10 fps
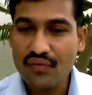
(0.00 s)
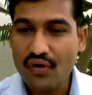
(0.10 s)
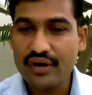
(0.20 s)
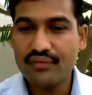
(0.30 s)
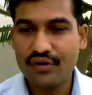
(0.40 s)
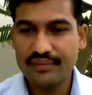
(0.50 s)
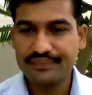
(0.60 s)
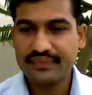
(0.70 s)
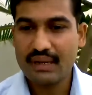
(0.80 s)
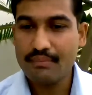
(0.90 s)
forever
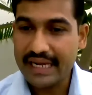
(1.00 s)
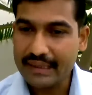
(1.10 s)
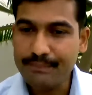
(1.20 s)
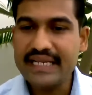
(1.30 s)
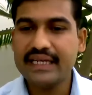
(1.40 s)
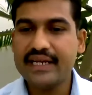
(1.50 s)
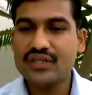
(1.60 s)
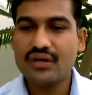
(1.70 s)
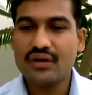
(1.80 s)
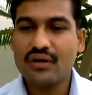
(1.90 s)
by
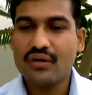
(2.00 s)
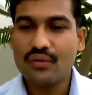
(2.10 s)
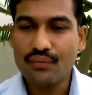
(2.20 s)
replacing it